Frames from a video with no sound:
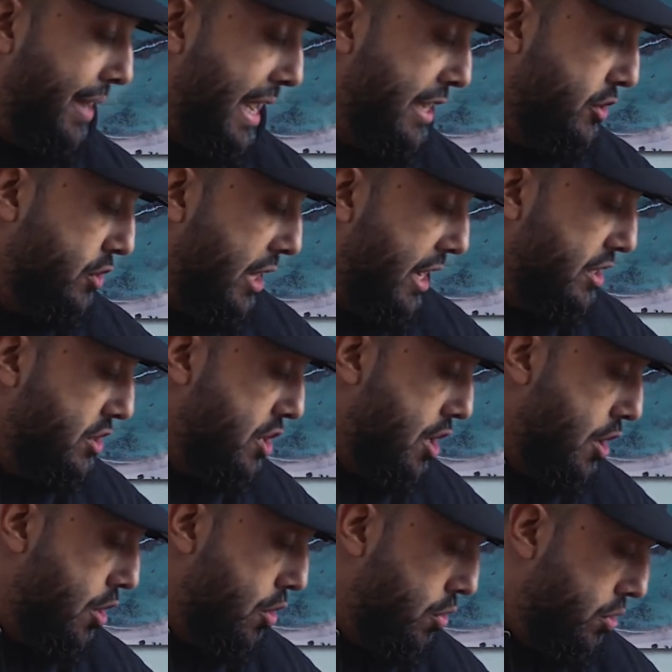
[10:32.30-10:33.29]
As you guys
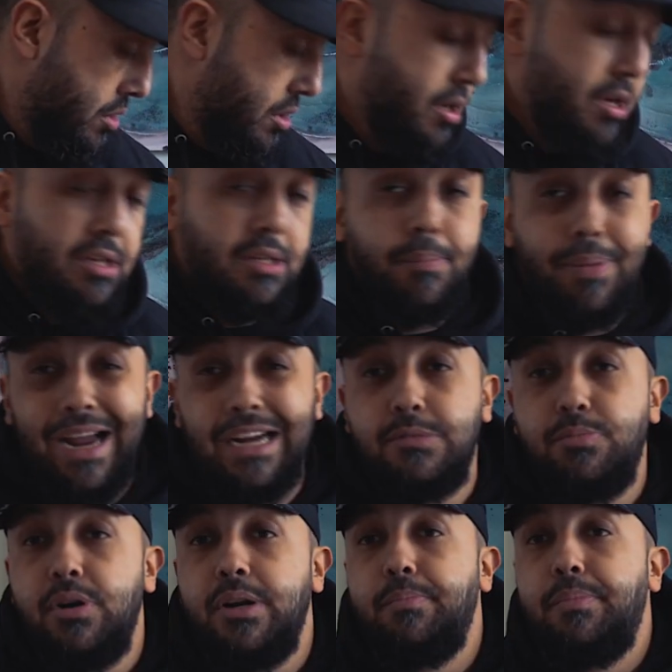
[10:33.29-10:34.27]
know, the bag's
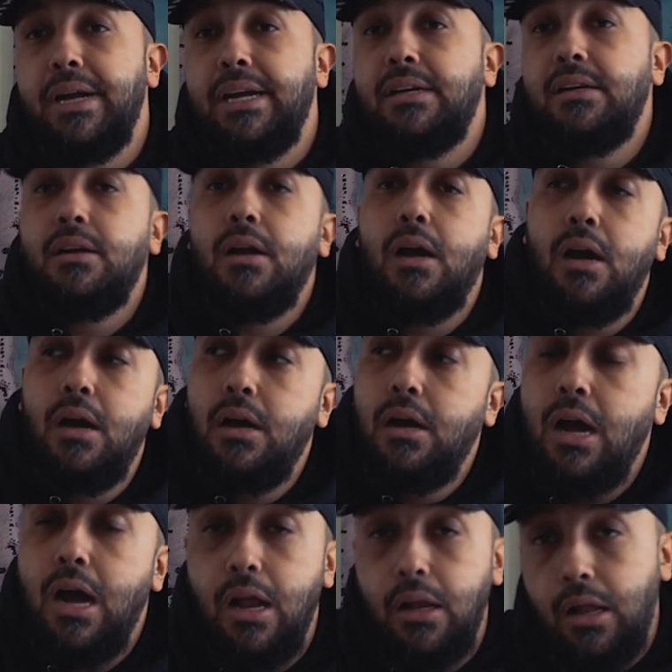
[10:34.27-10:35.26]
pretty big.
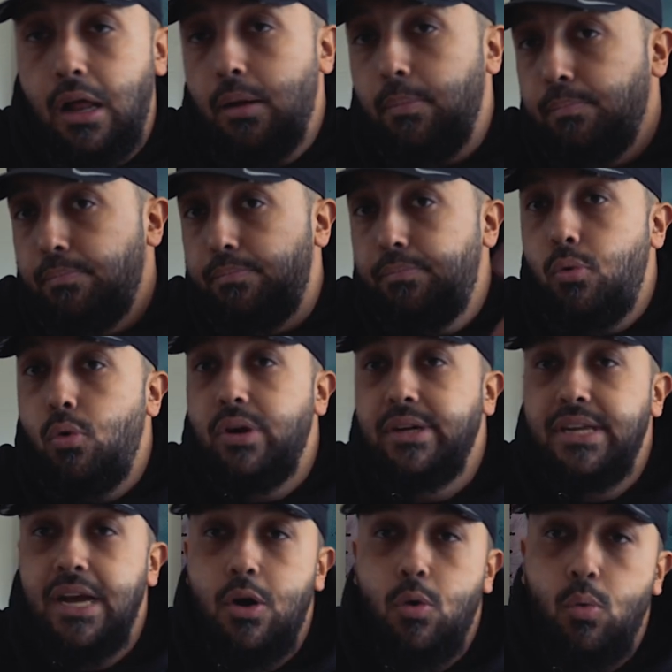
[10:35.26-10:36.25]
I'll
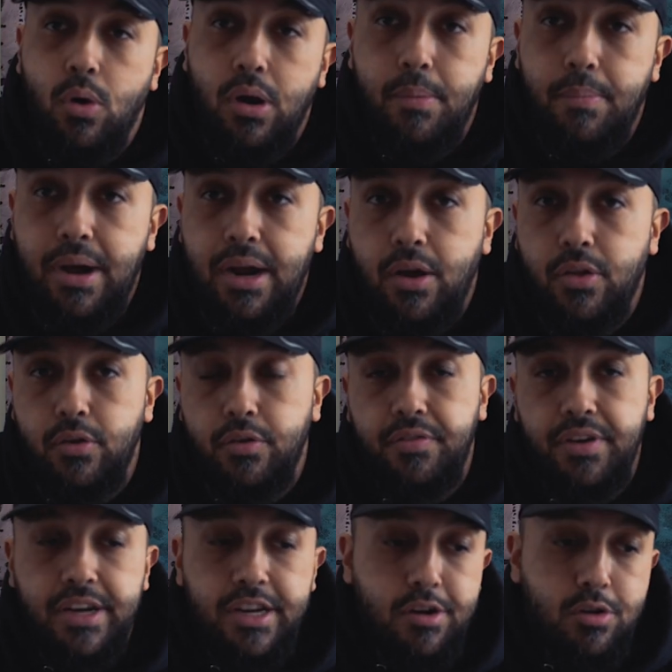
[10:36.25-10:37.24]
point out one of my other
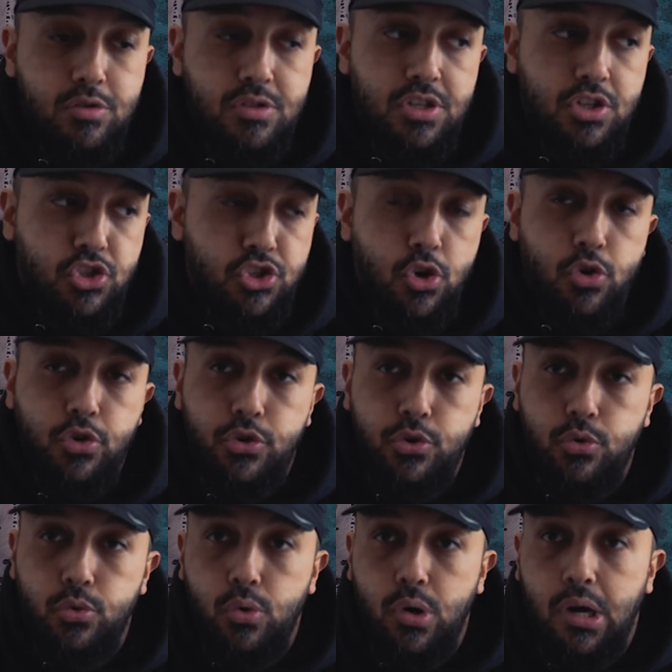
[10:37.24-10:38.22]
videos to show
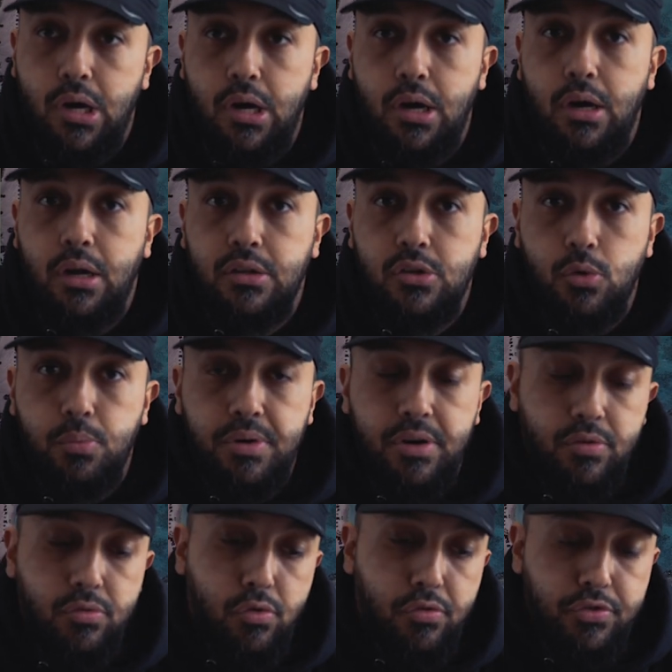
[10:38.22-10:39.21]
you a little bit
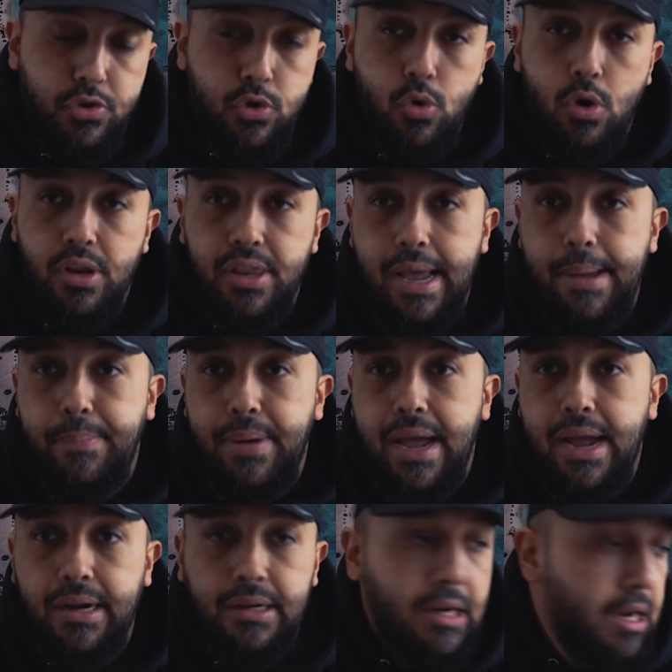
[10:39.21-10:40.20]
of review on that
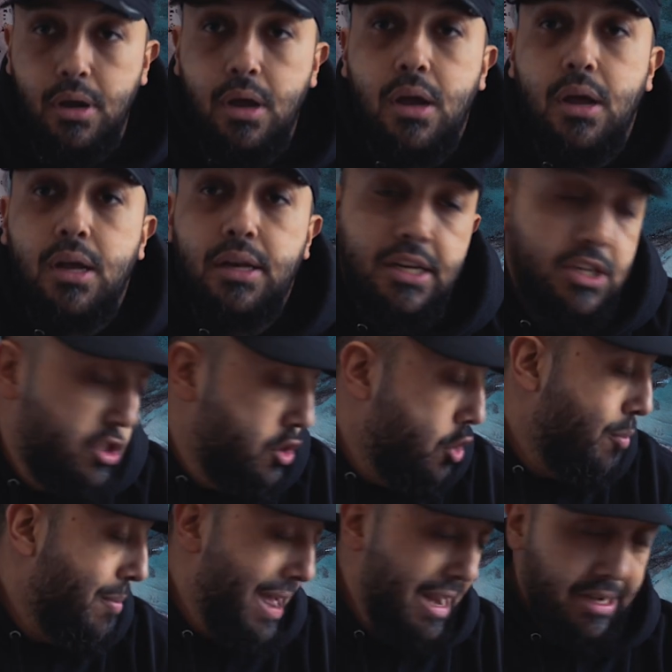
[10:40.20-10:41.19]
bag. This
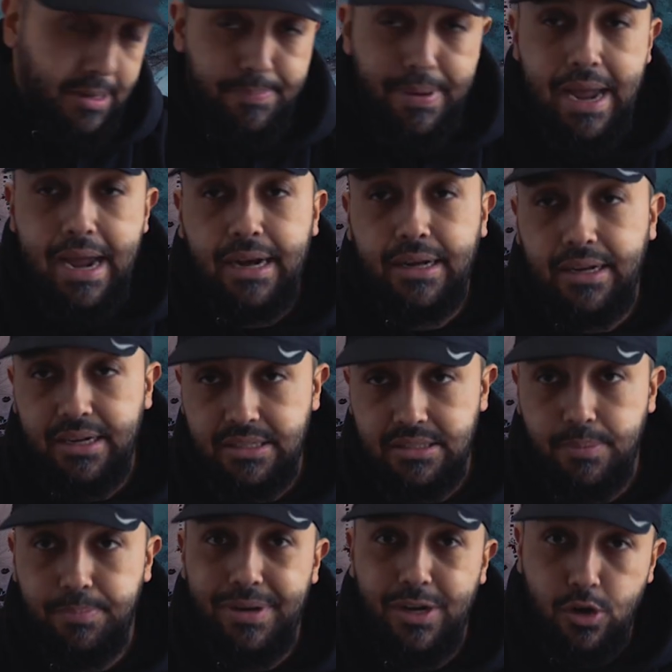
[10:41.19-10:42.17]
Nomadic bag is
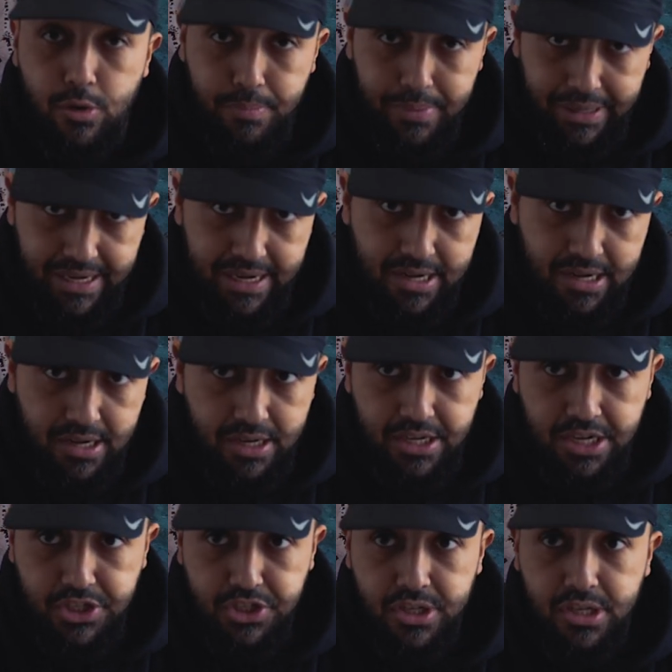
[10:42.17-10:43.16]
the Peter McKinnon
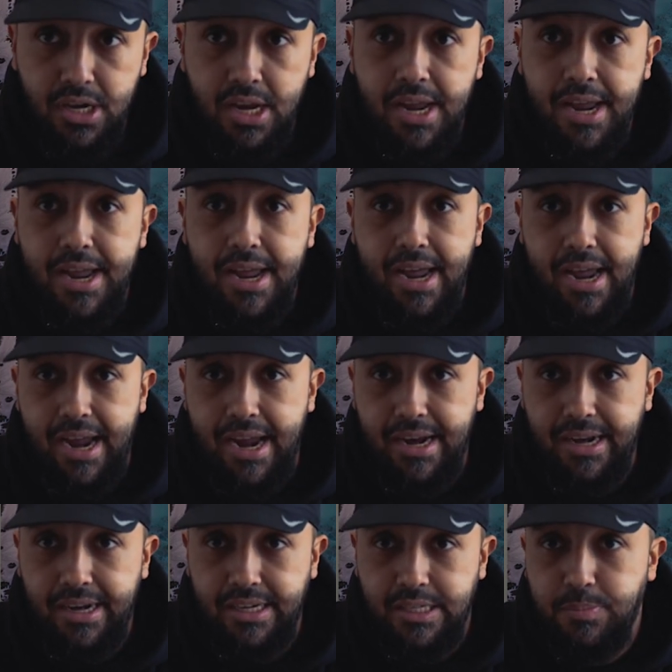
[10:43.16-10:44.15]
edition,
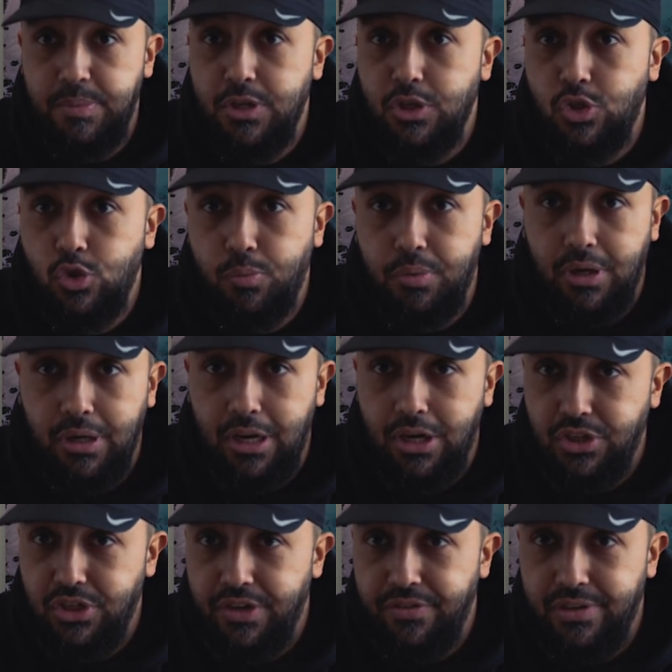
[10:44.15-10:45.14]
and it's been super
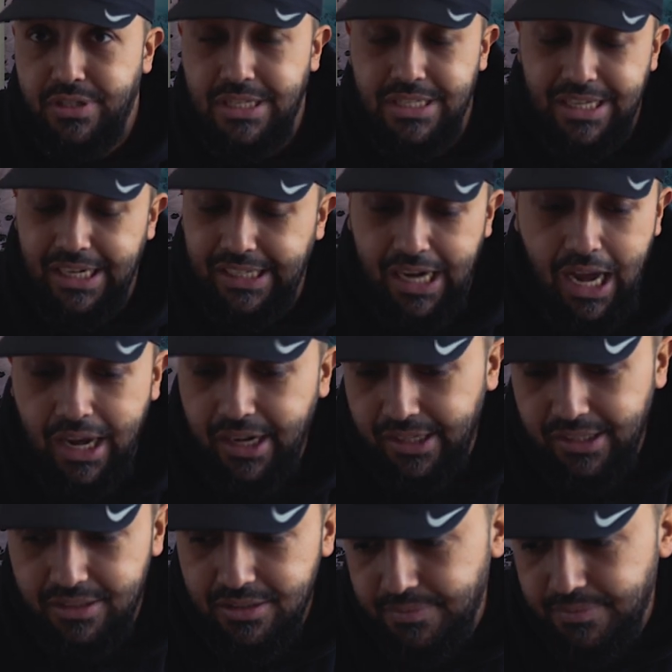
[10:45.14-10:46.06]
clutch ever since I got it.